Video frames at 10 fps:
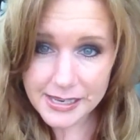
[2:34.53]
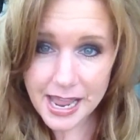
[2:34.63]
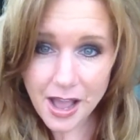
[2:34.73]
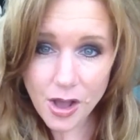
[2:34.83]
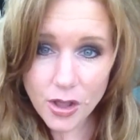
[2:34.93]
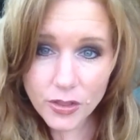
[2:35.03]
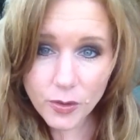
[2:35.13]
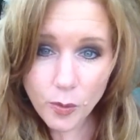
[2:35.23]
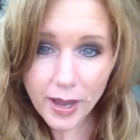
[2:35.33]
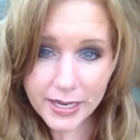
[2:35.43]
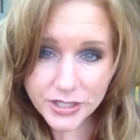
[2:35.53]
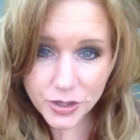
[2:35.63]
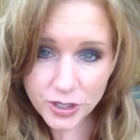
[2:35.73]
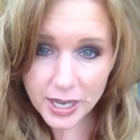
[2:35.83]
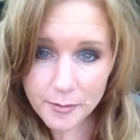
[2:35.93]
Now, the way
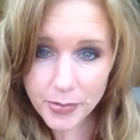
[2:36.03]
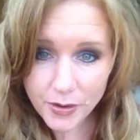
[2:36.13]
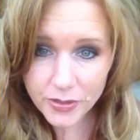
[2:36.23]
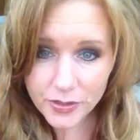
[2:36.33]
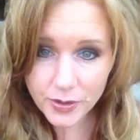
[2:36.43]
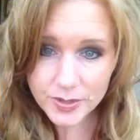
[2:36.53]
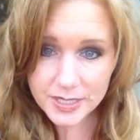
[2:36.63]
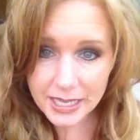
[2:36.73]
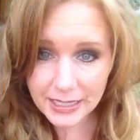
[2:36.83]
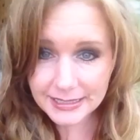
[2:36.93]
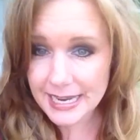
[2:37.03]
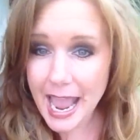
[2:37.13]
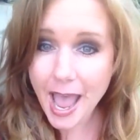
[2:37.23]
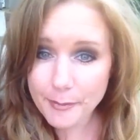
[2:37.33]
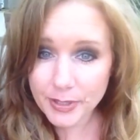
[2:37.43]
to get both of those things to
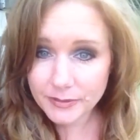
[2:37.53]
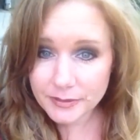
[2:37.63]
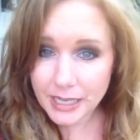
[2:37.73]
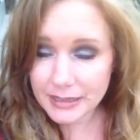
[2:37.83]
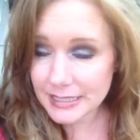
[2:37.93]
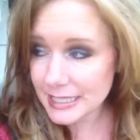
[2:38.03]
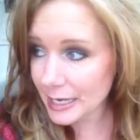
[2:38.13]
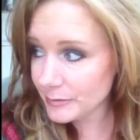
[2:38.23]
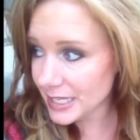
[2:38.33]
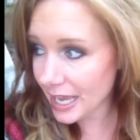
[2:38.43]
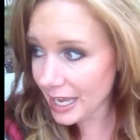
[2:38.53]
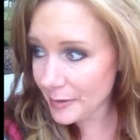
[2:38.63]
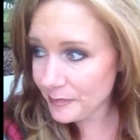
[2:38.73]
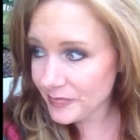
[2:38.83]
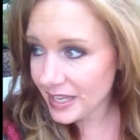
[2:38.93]
happen at the same
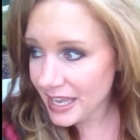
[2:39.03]
time